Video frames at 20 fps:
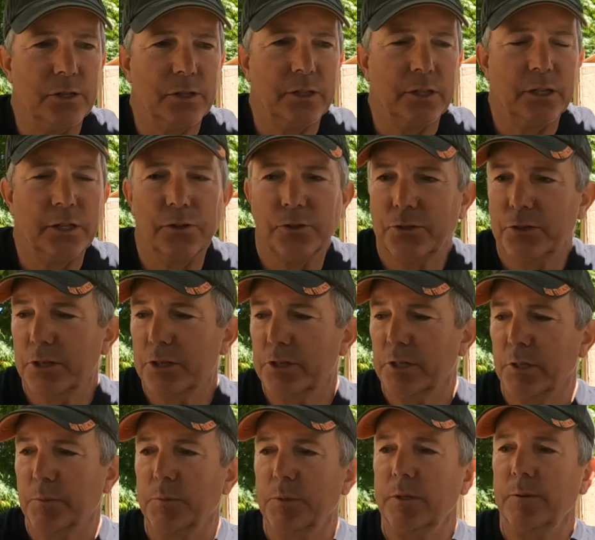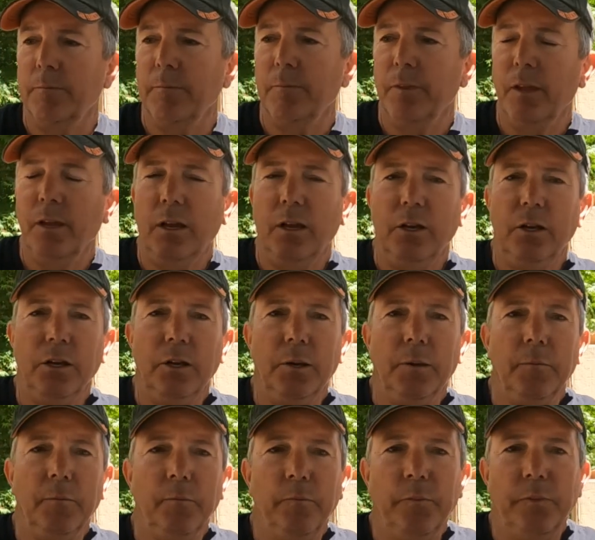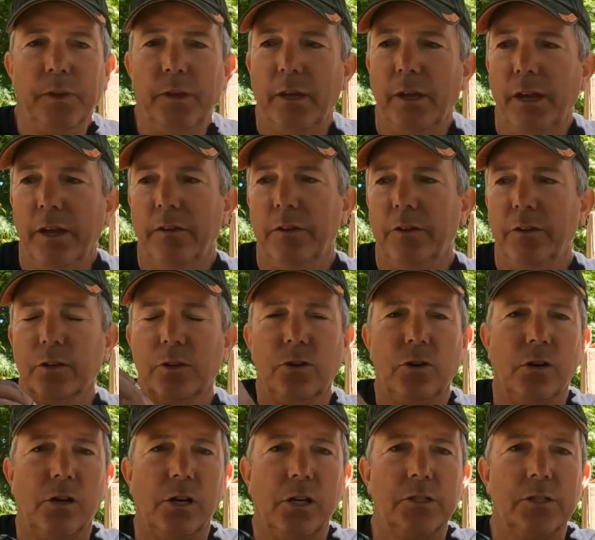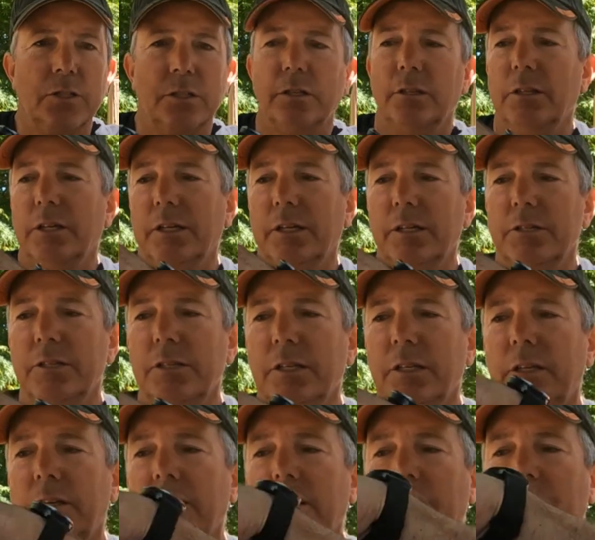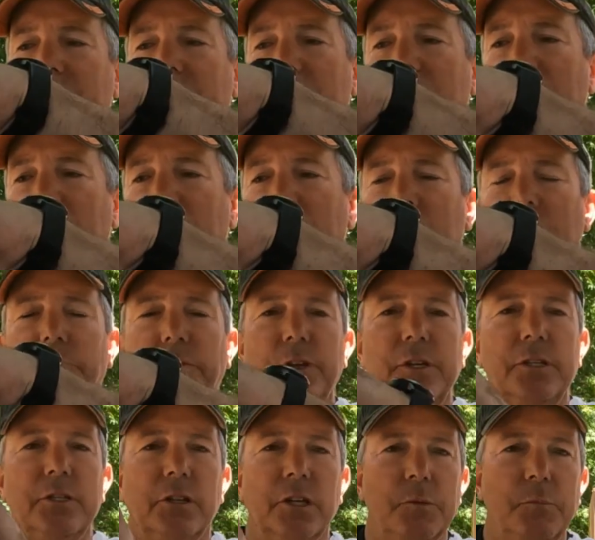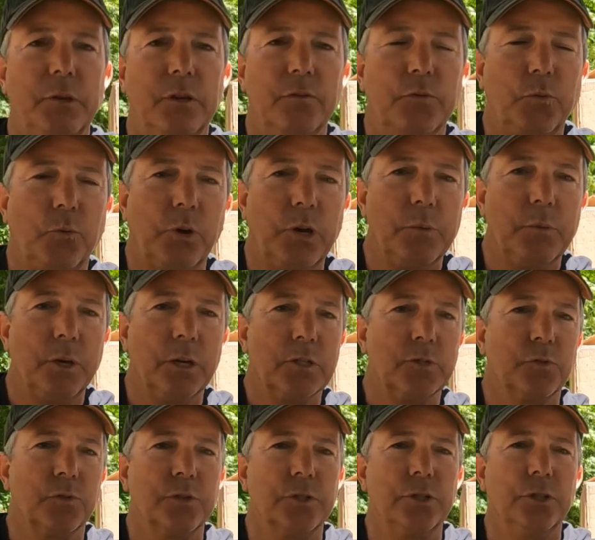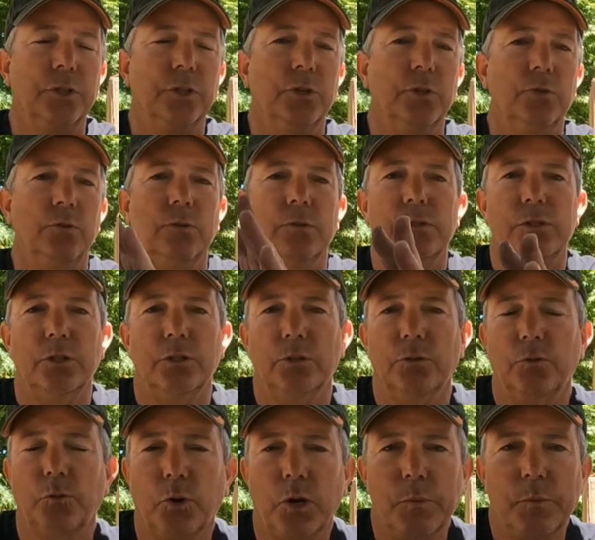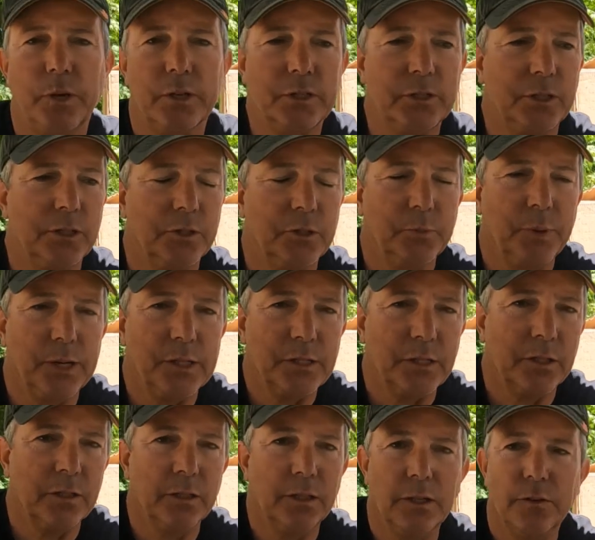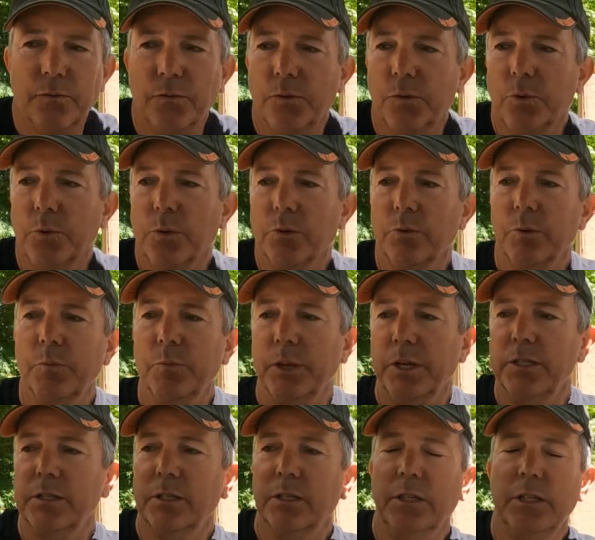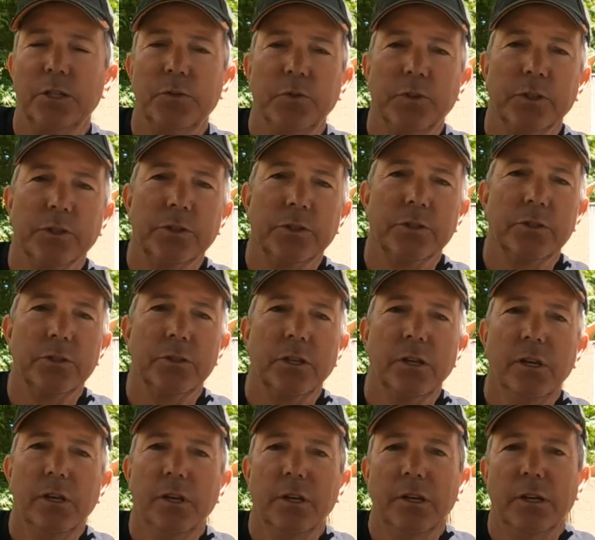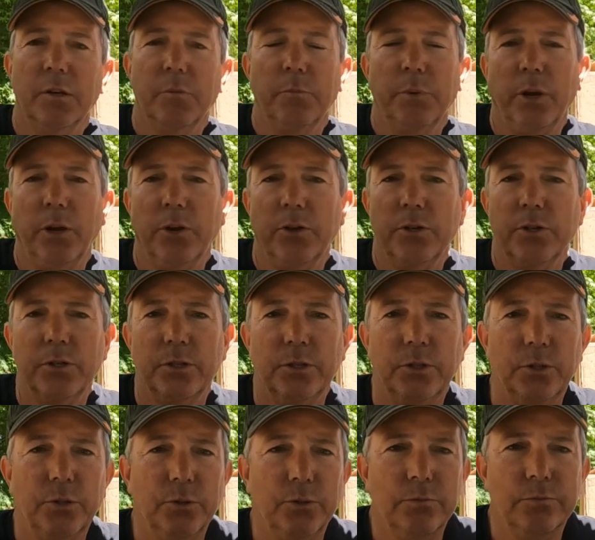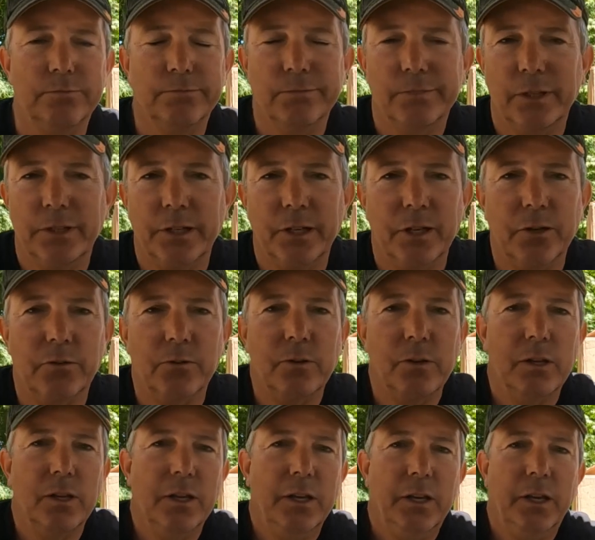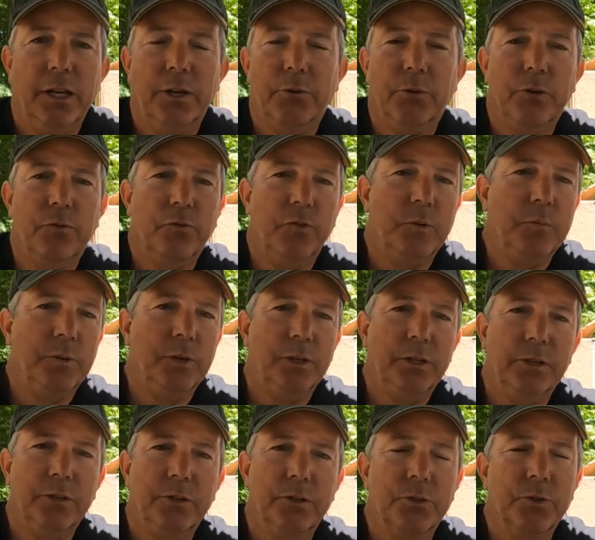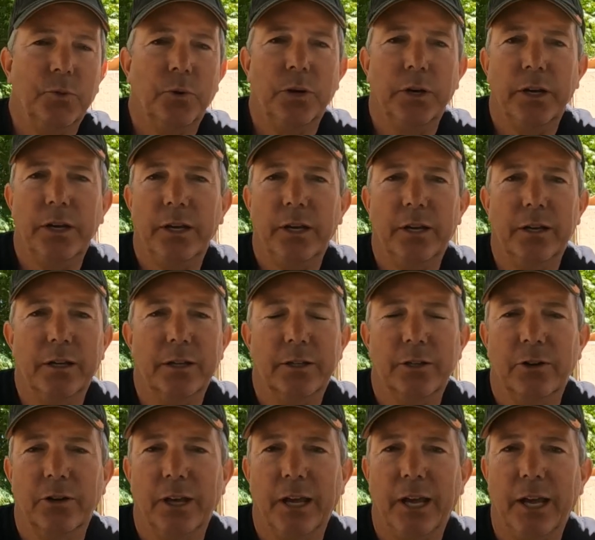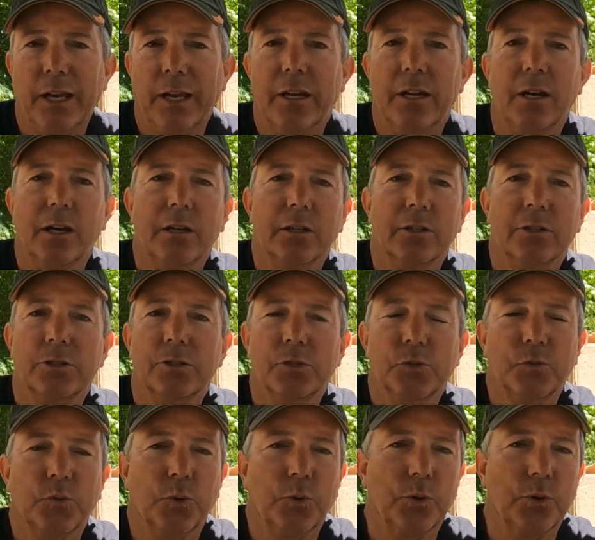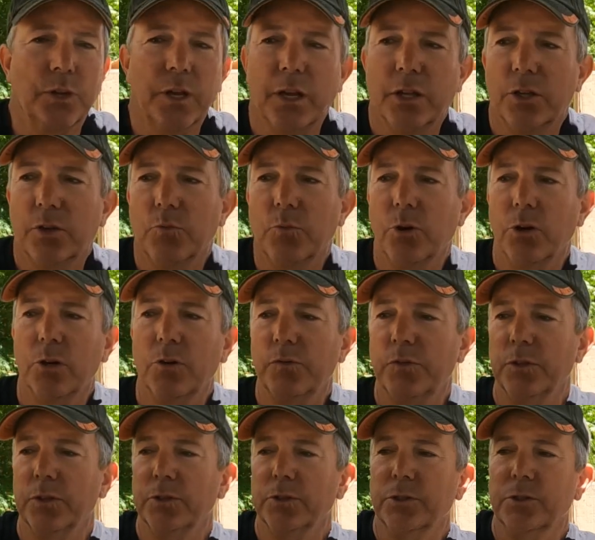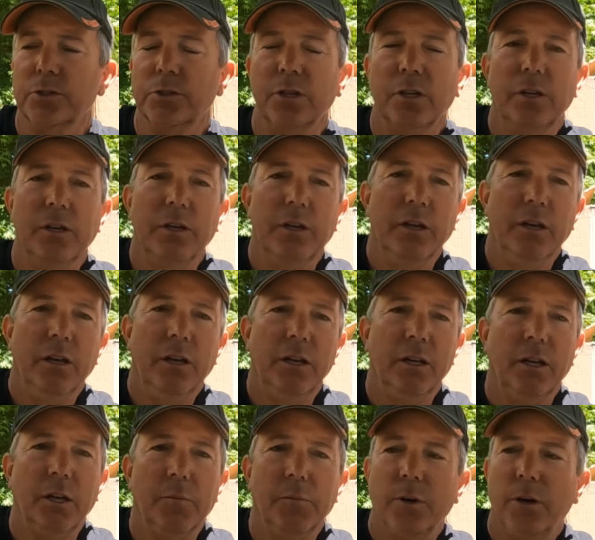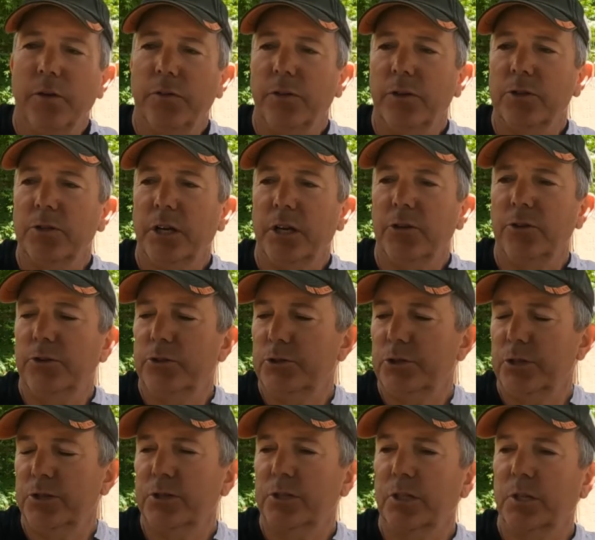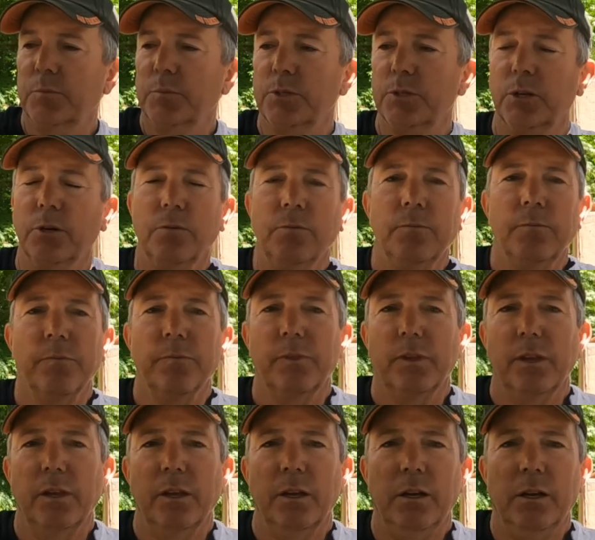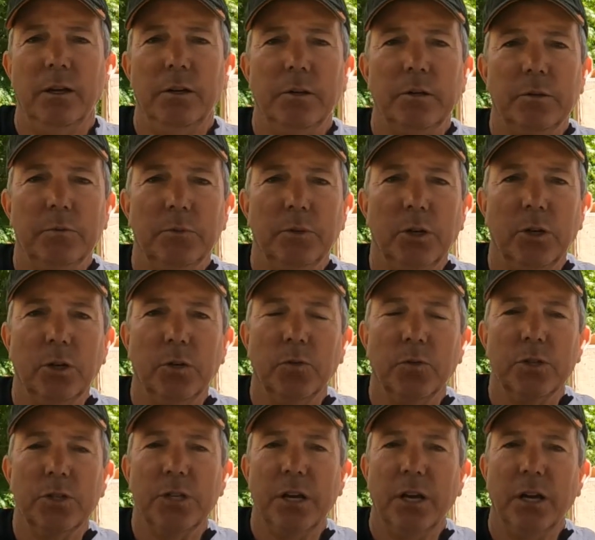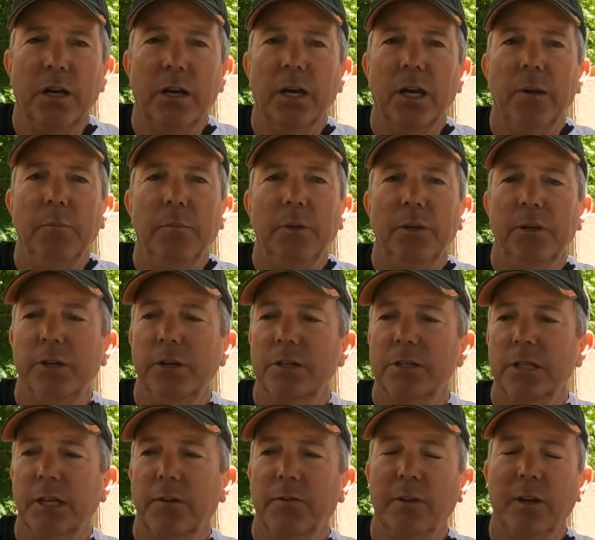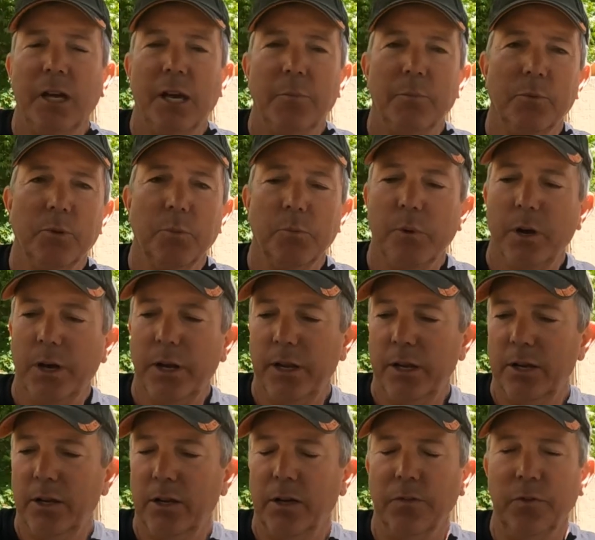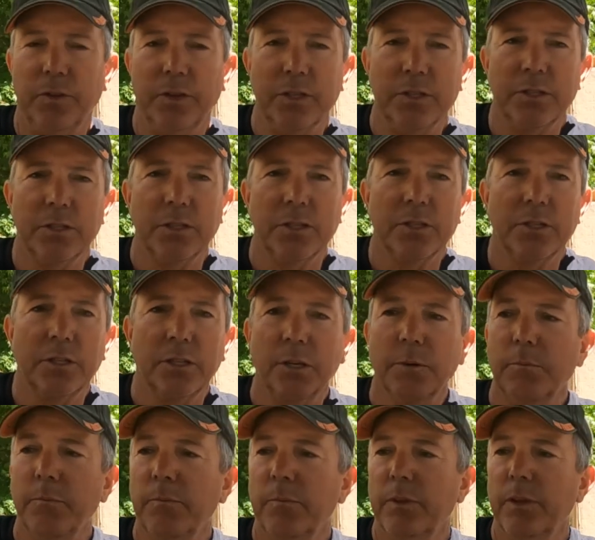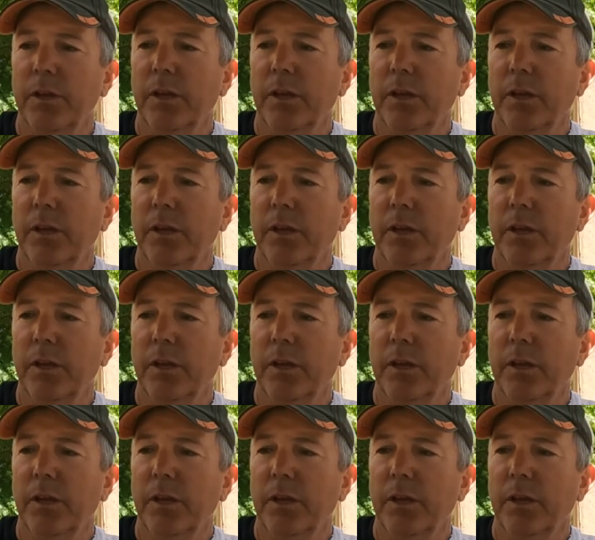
on the other systems. And then the cost, like I said, these only being 40 bucks for 2, so 40 bucks a year basically for replacing these filters, compared to, you know, anywhere from $120 to $180 for the other water filters on those other systems. So over time, you're going to save a lot more money on this system